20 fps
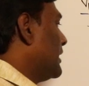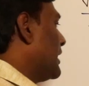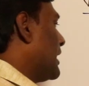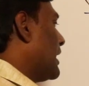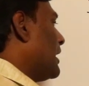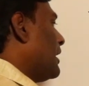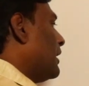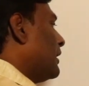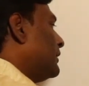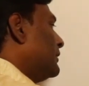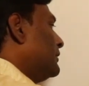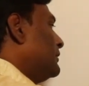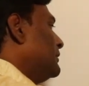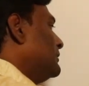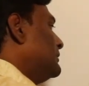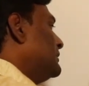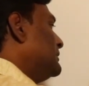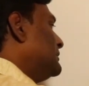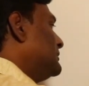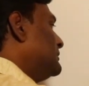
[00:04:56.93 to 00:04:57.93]
And
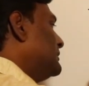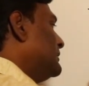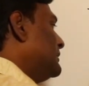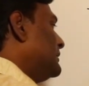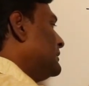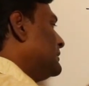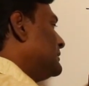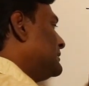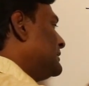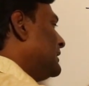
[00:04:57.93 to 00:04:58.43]
this is